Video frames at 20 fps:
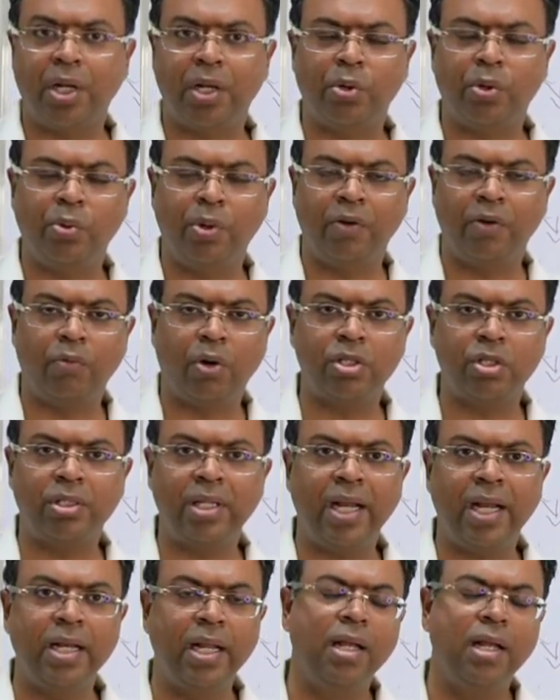You can go and
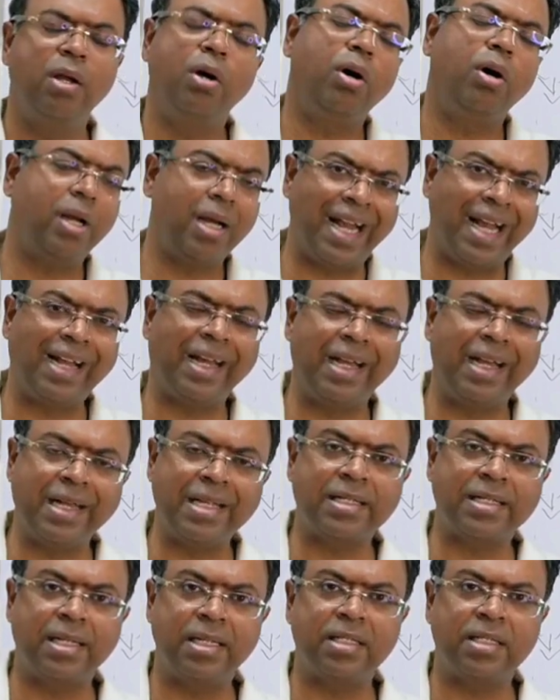watch that, or I
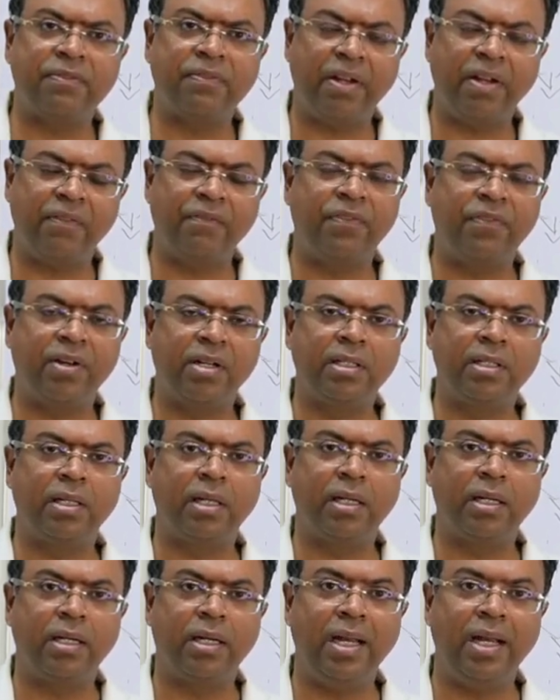can discuss in
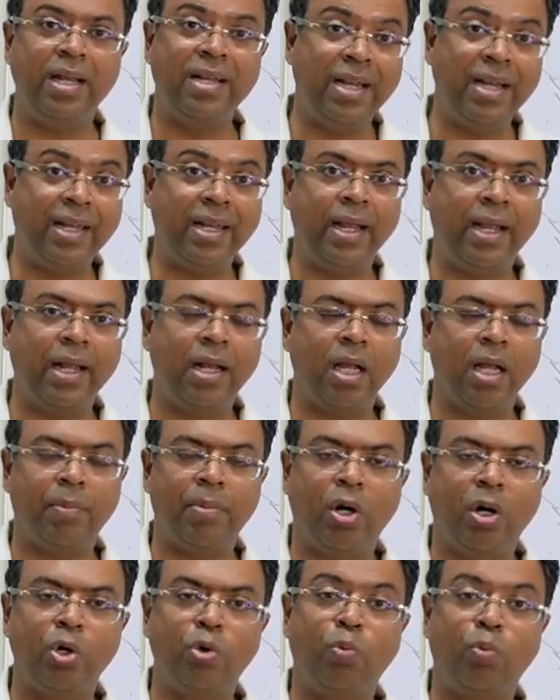further in detail
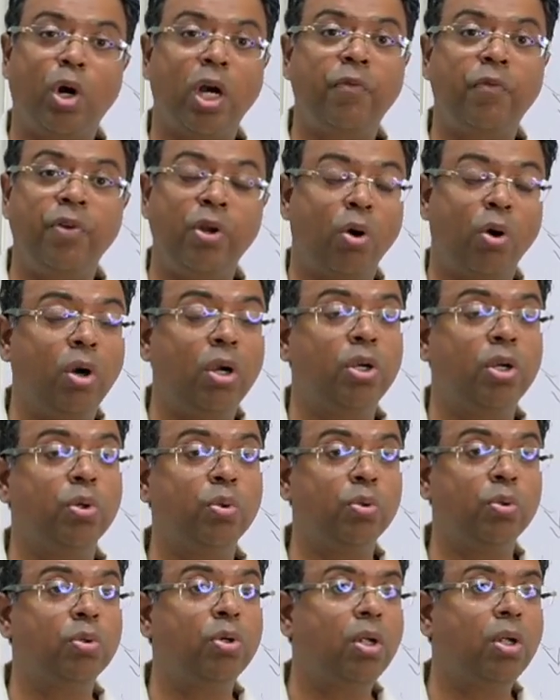about what we all
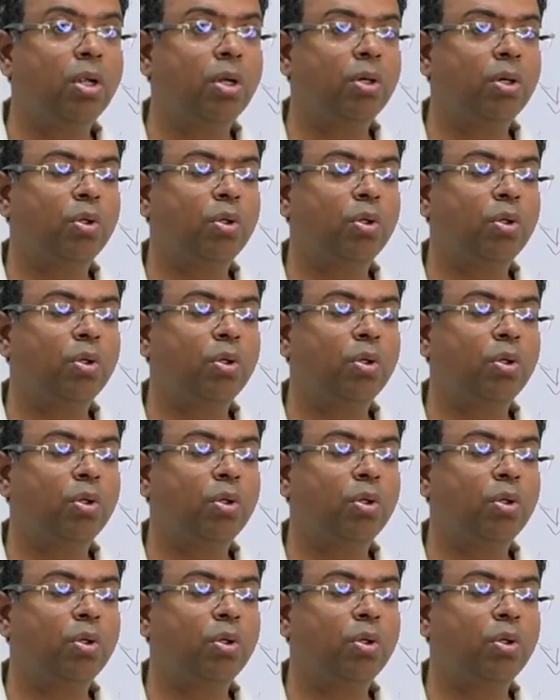do